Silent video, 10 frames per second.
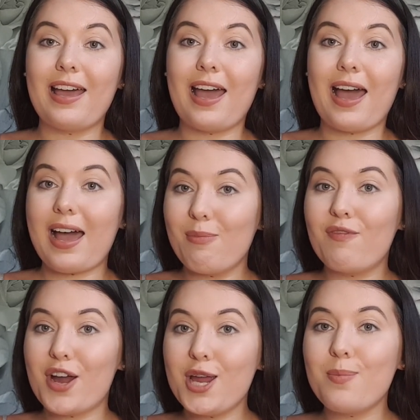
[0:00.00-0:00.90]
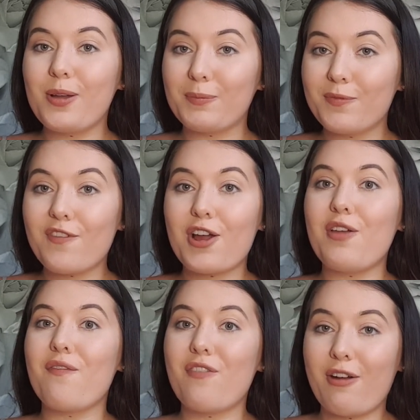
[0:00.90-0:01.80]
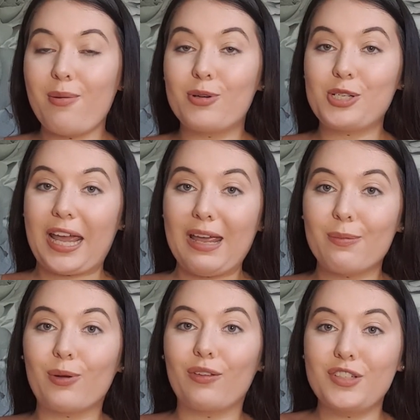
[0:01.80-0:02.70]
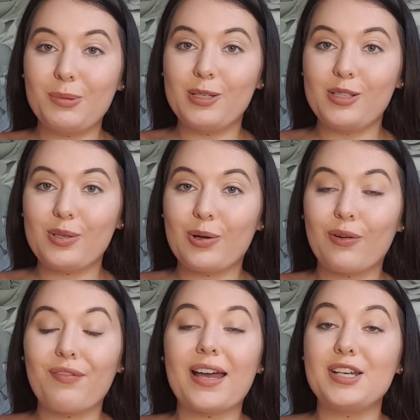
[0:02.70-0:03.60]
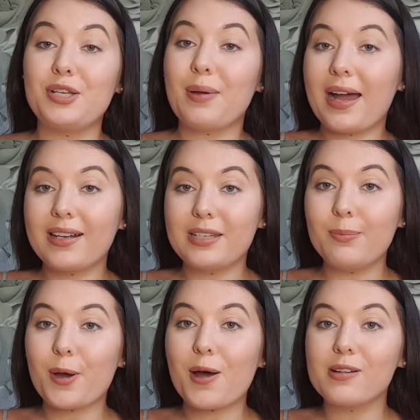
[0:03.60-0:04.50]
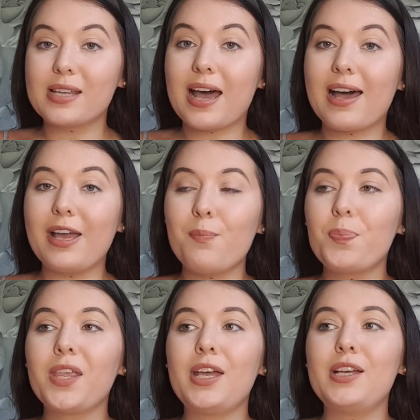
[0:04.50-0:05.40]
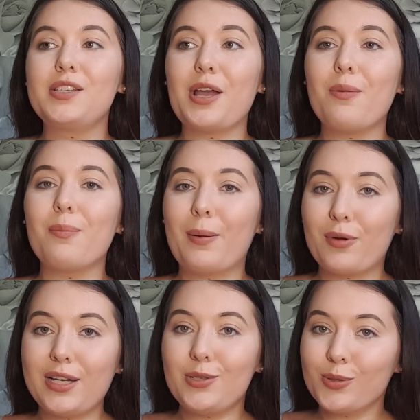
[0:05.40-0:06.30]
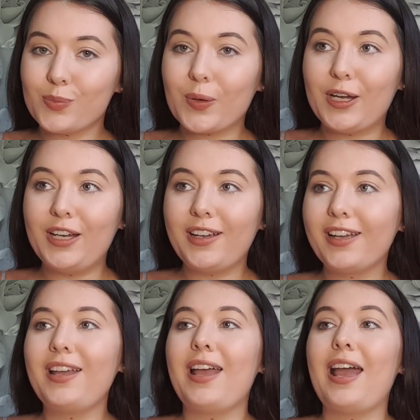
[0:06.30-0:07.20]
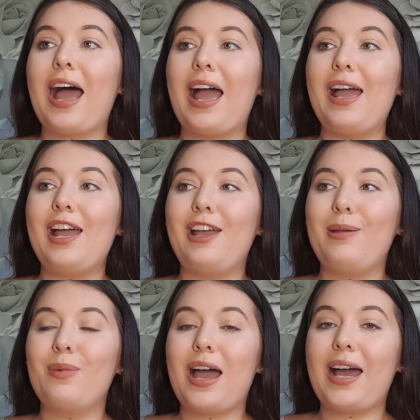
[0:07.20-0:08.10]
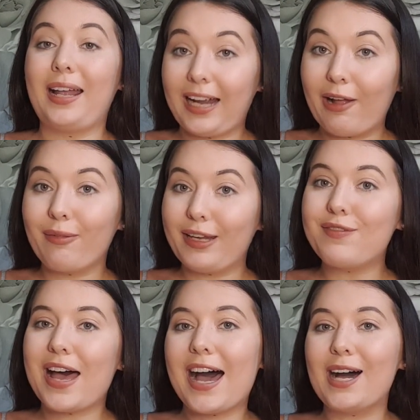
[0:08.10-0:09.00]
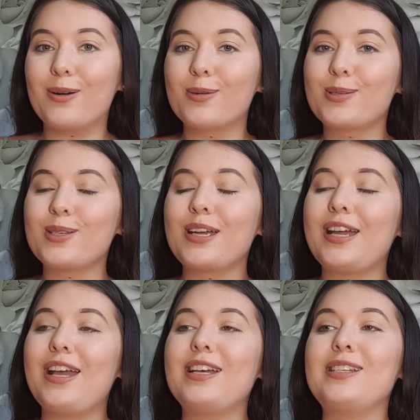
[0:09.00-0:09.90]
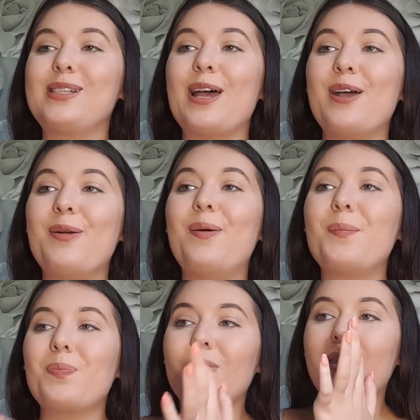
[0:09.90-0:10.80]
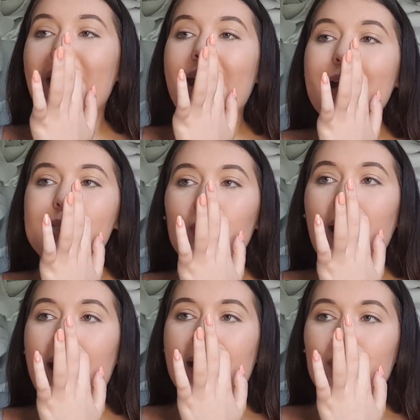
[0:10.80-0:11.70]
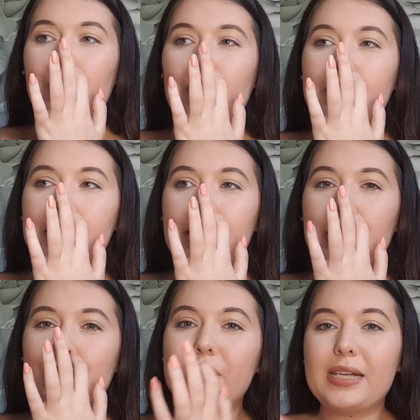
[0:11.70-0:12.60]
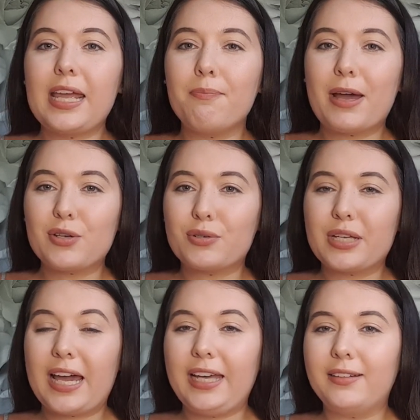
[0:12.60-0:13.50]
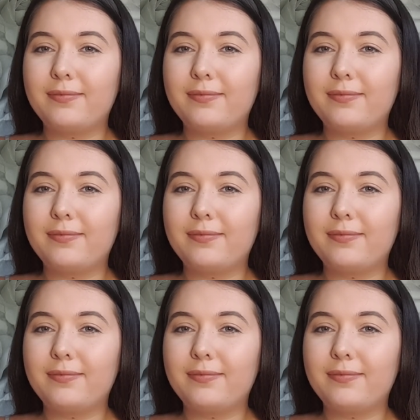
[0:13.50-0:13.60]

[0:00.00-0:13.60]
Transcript: I'm very, very, very much capable of doing stuff. I do acting part-time, so my brain does work, and I can leave the house. So the next one I had was, you just stay in bed all day.